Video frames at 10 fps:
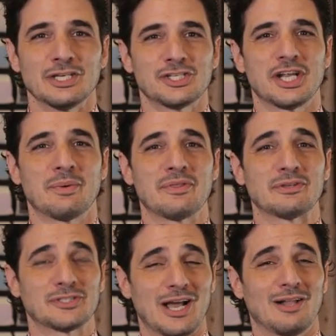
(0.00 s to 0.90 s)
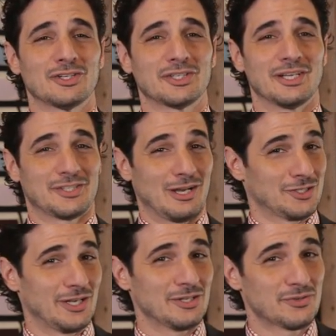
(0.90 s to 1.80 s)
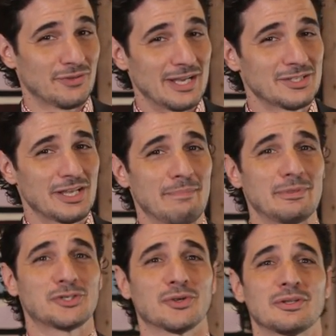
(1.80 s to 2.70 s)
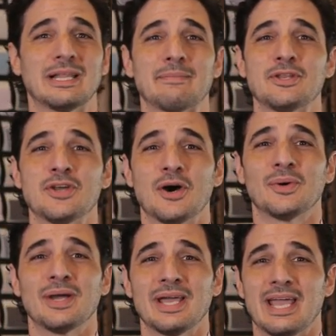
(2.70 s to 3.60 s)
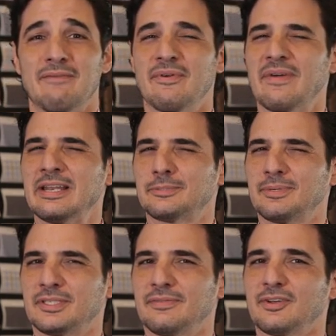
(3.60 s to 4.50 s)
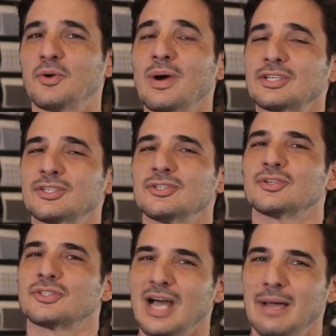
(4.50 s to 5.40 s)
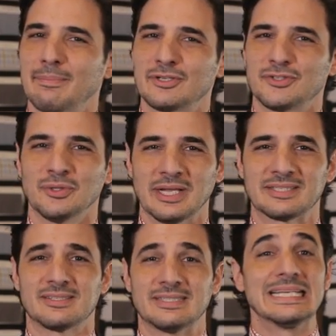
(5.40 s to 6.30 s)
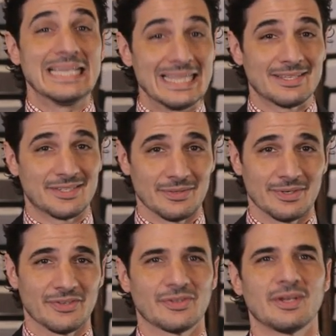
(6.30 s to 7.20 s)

Share with your stylish and style challenge friends, and be sure to let me know if you have any specific questions or topics you'd like to see in the series.